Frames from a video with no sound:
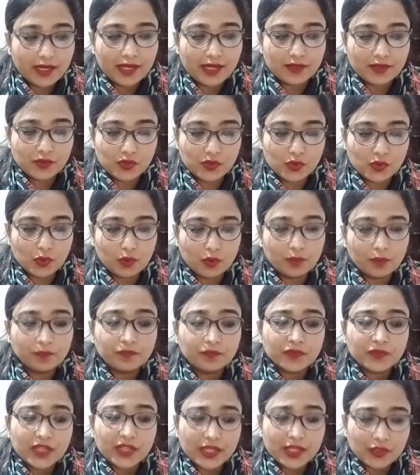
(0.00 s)
and so
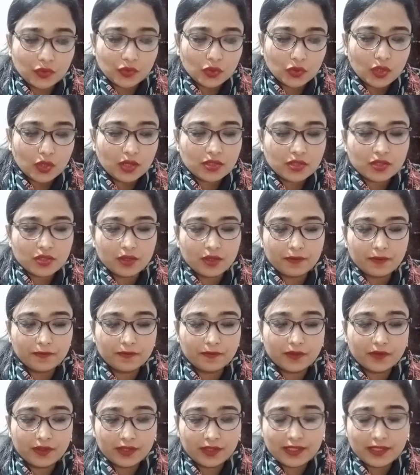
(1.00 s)
he thought of
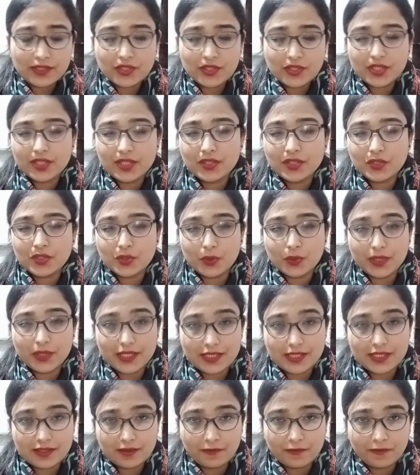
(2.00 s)
reaching to
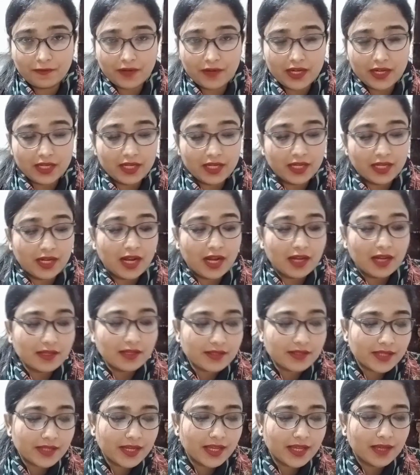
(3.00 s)
his friend and
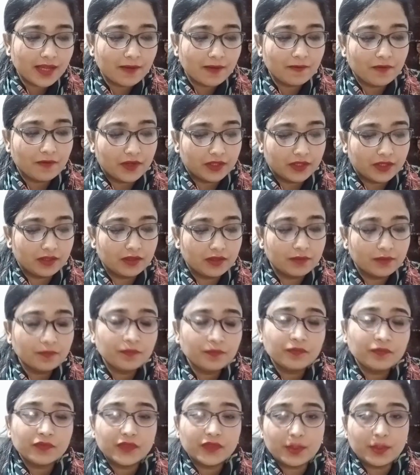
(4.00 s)
asking him whether
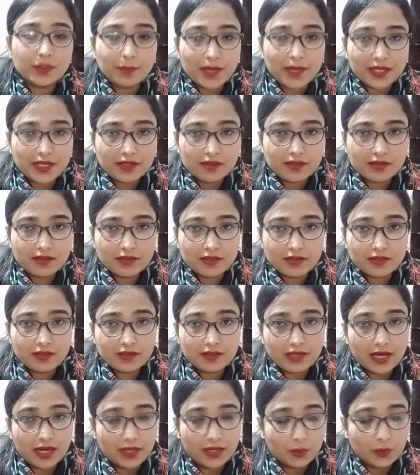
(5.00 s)
the
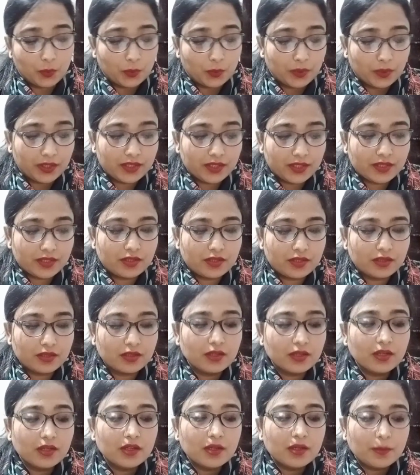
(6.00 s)
medicines had worked
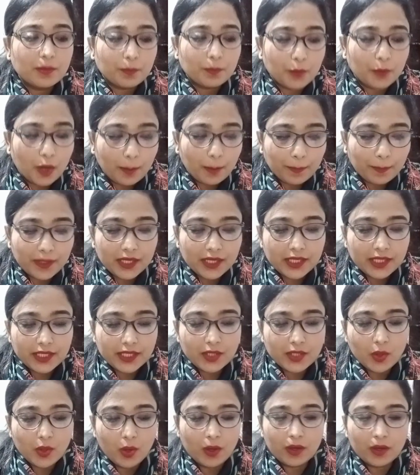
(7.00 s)

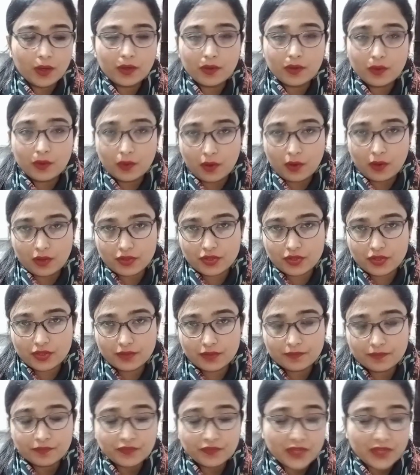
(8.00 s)
properly or not,